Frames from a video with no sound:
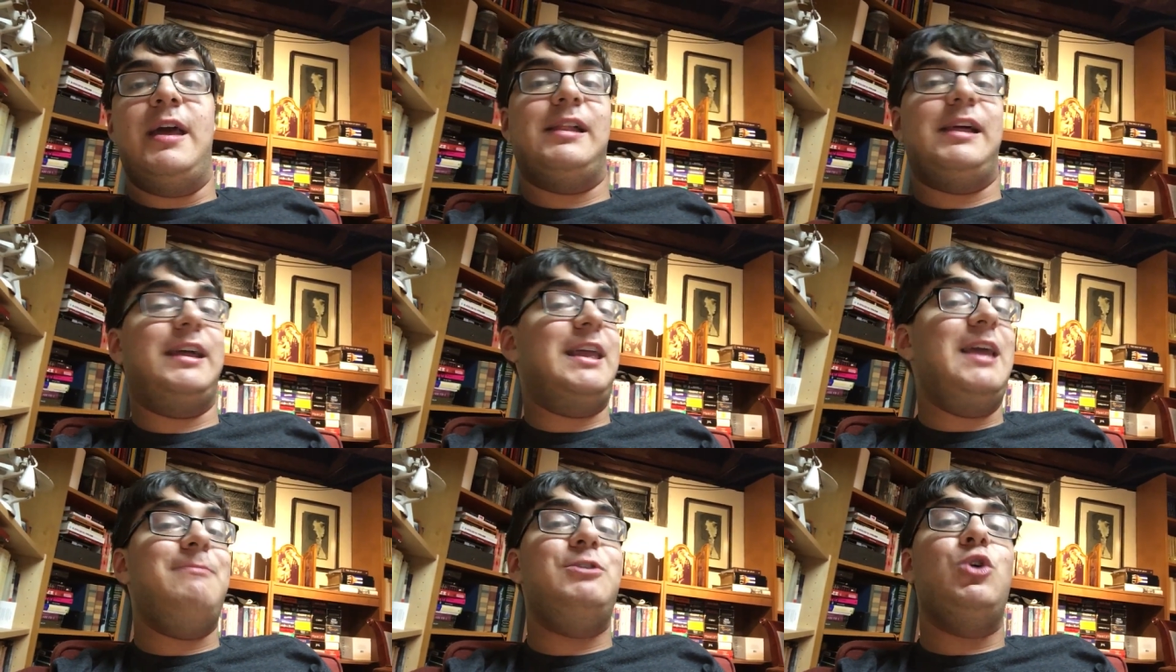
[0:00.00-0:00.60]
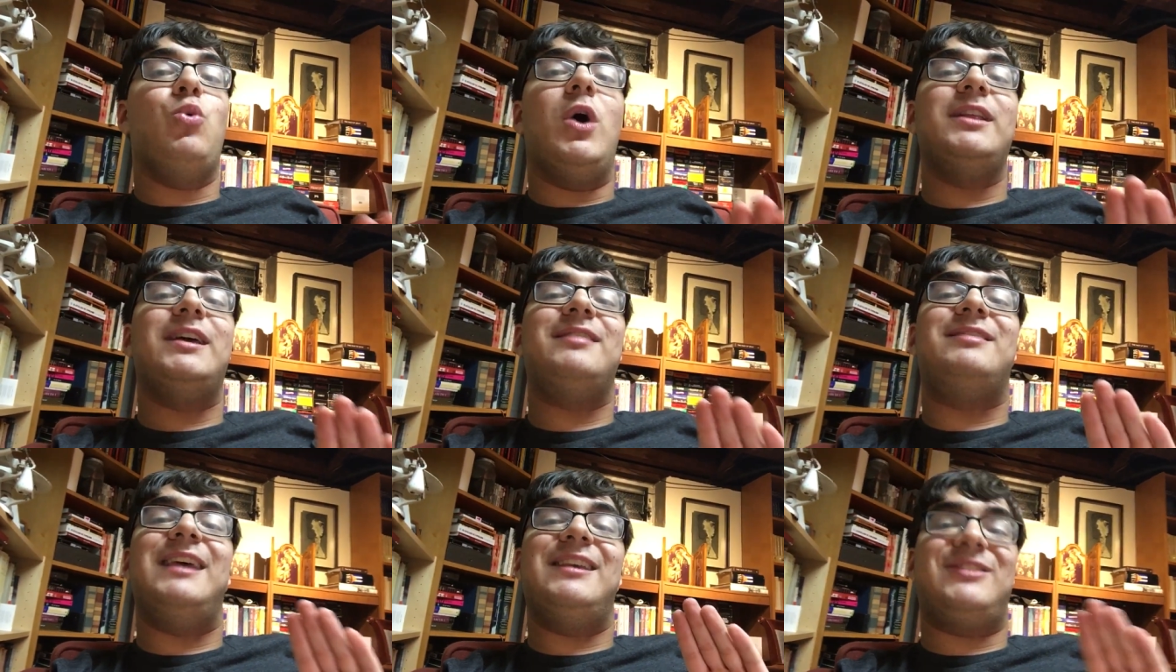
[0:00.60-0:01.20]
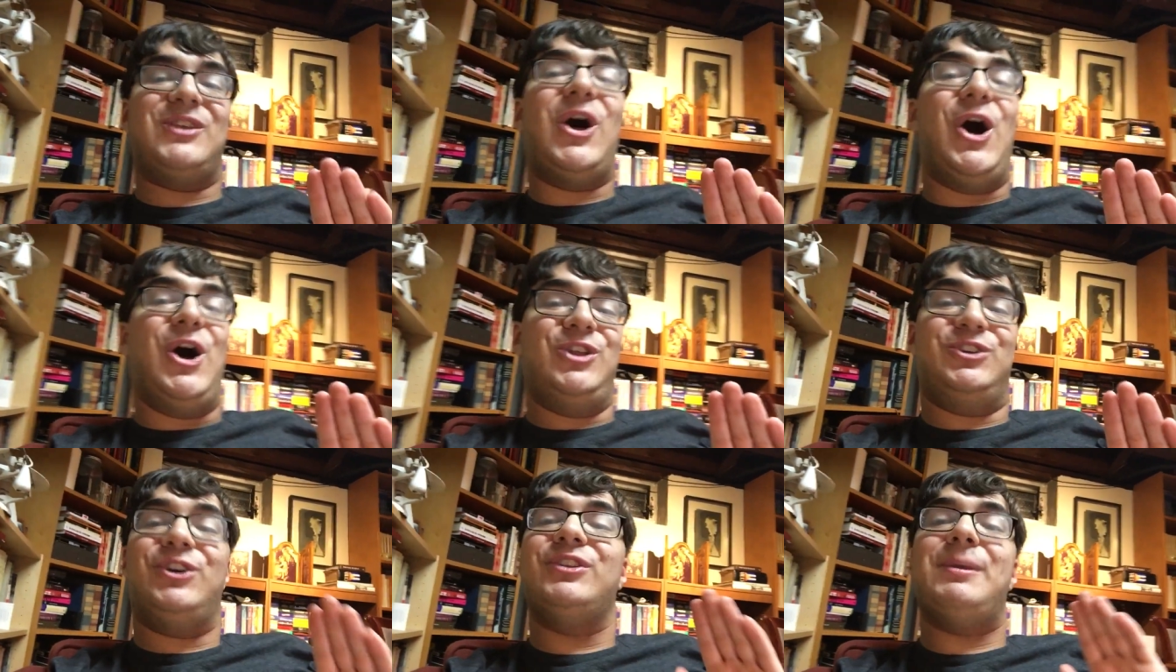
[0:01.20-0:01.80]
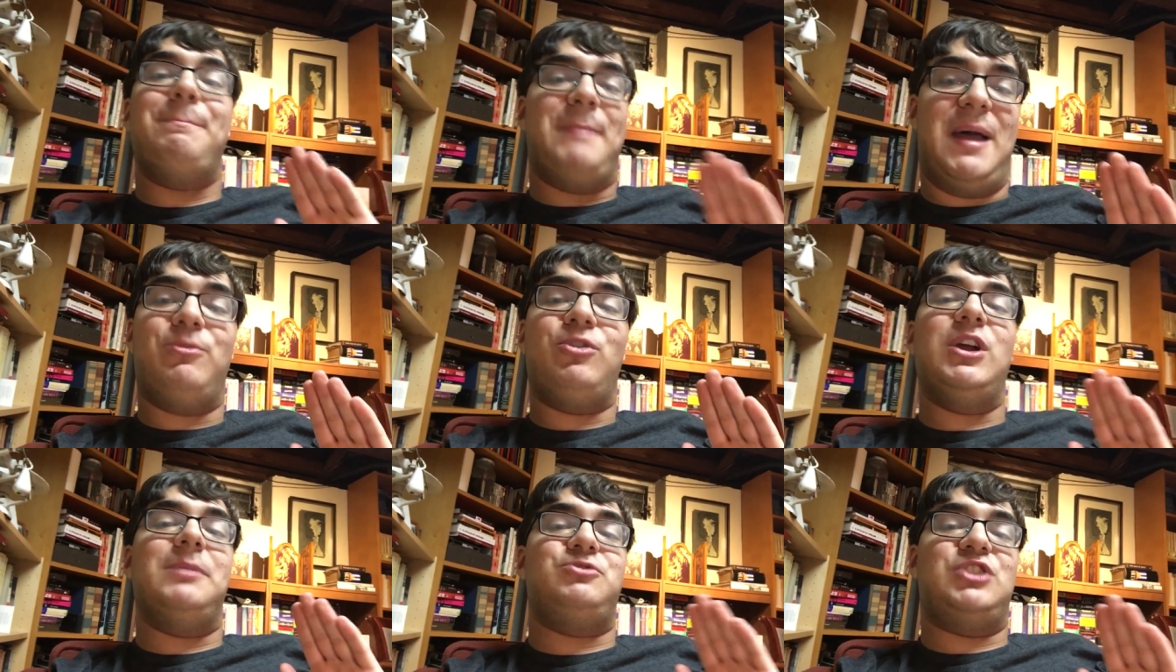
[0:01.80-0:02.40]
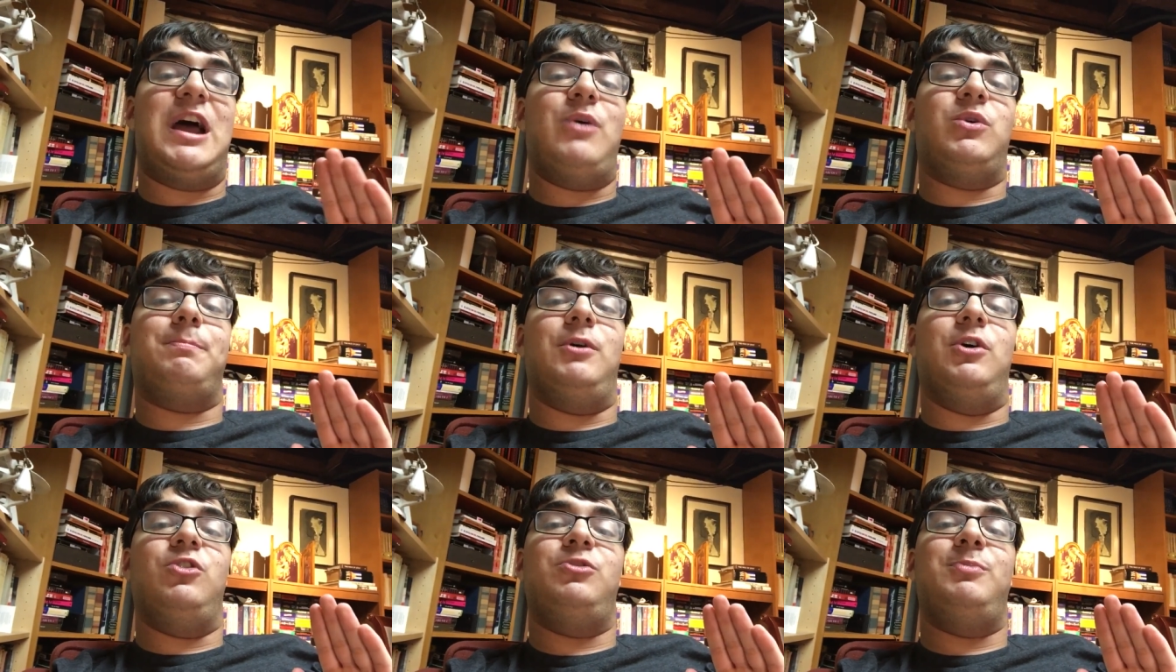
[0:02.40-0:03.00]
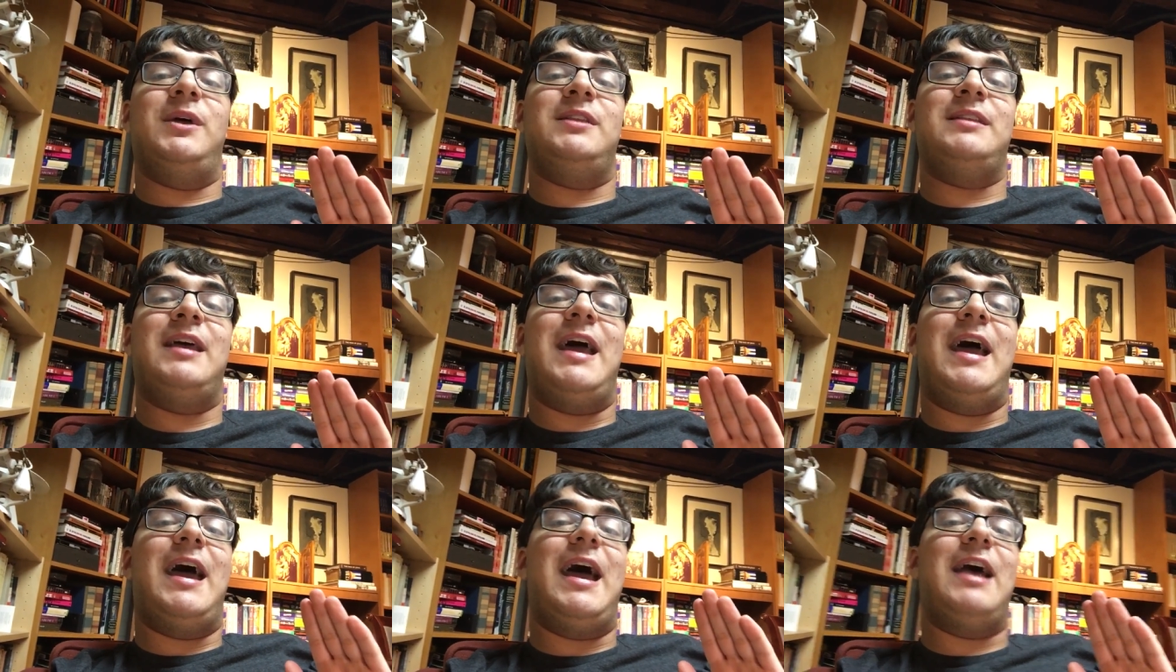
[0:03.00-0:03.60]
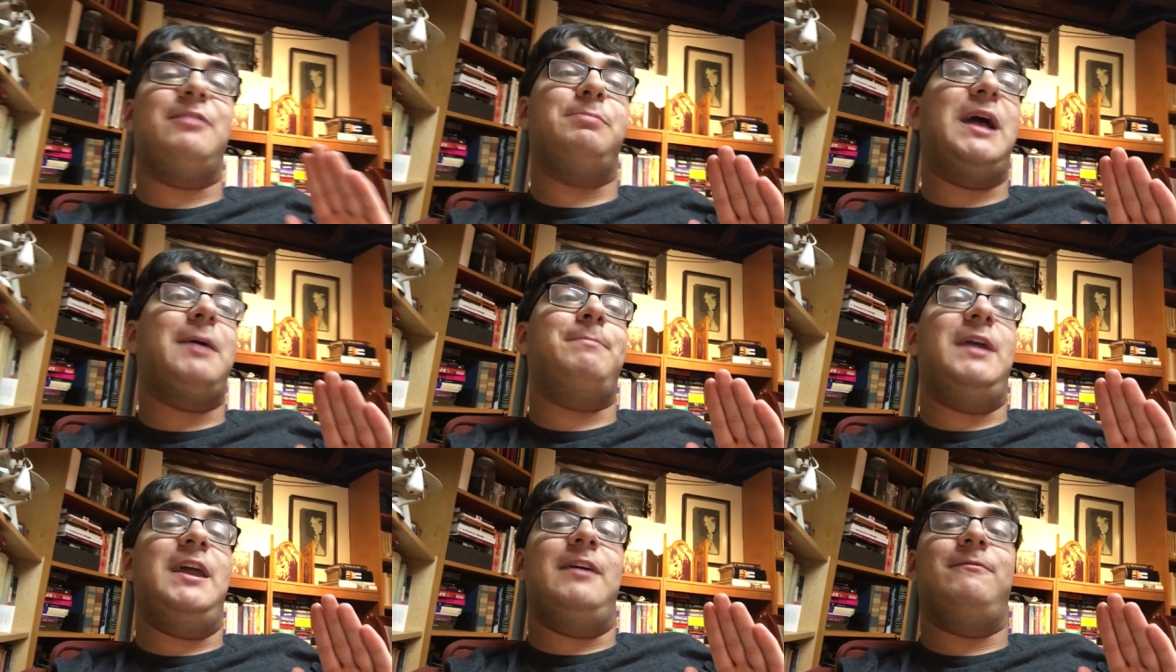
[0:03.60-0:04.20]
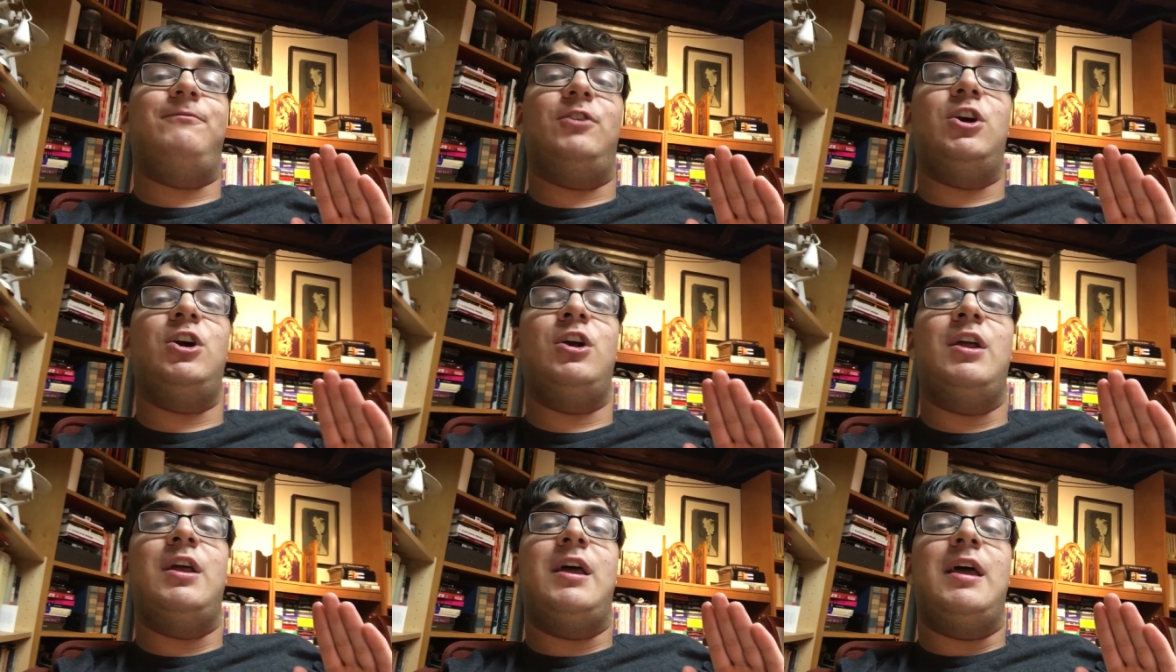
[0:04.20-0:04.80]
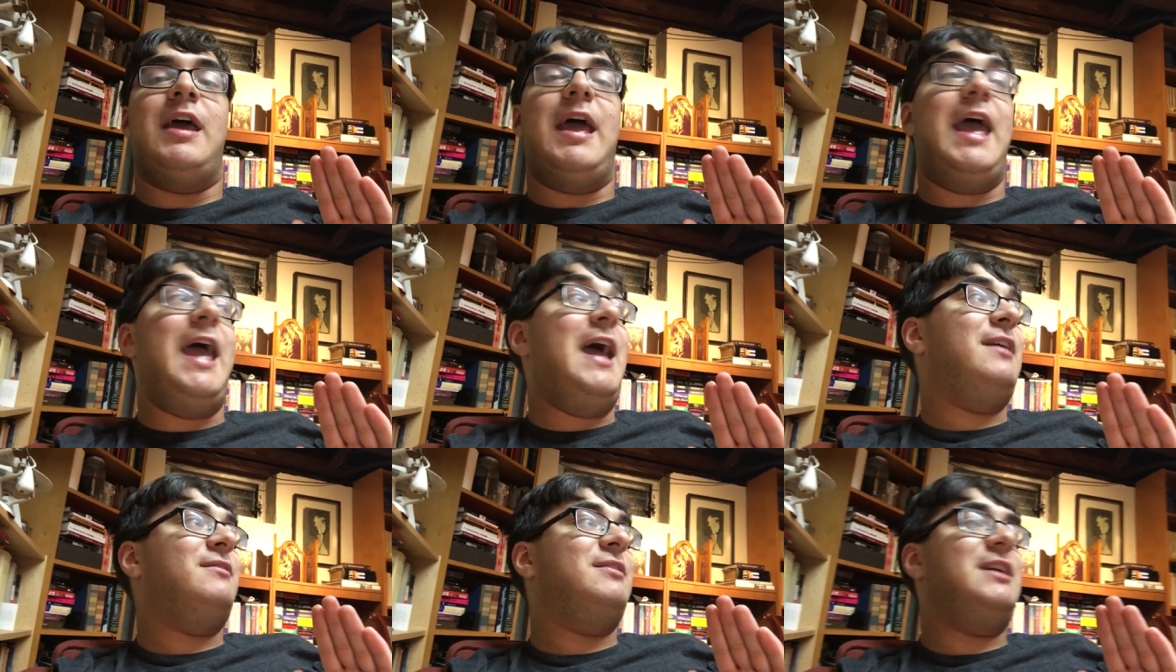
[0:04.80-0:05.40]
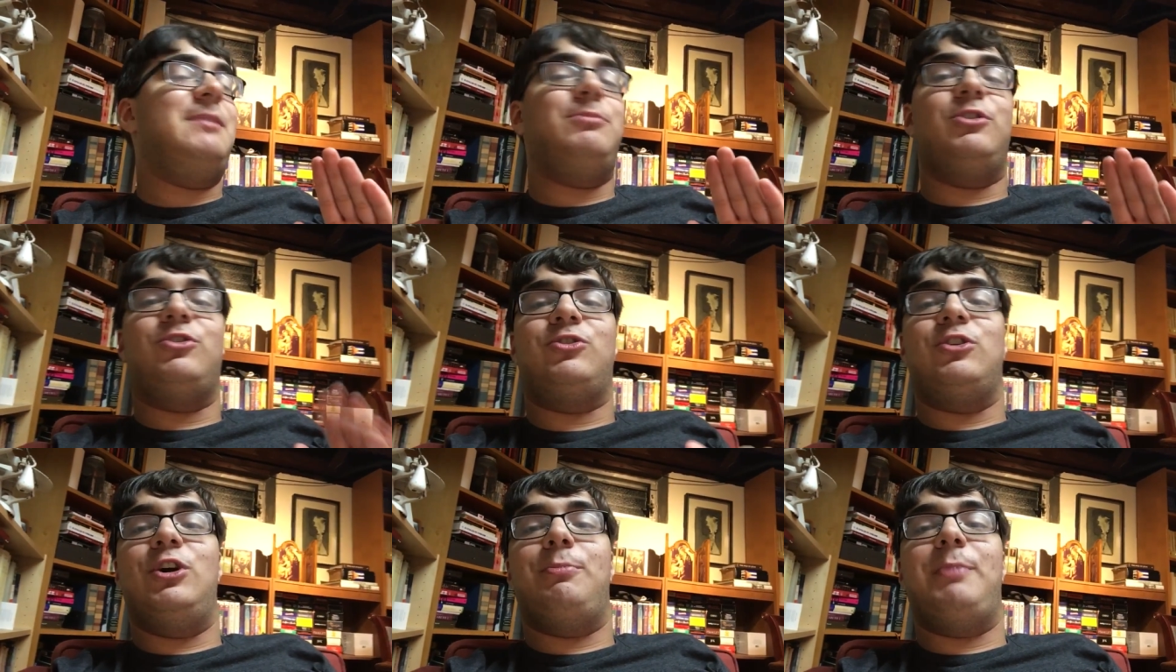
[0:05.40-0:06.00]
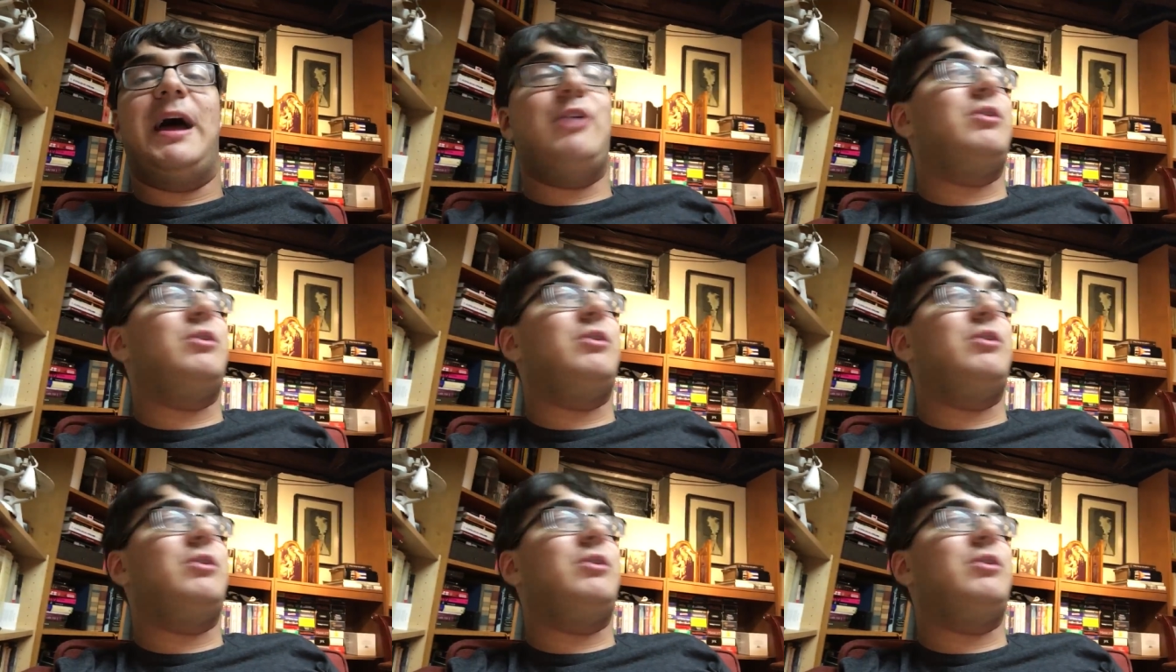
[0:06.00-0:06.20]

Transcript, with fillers: Like, if you want to dishonor the memory of Chadwick Boseman as Black Panther, and give your studio a bad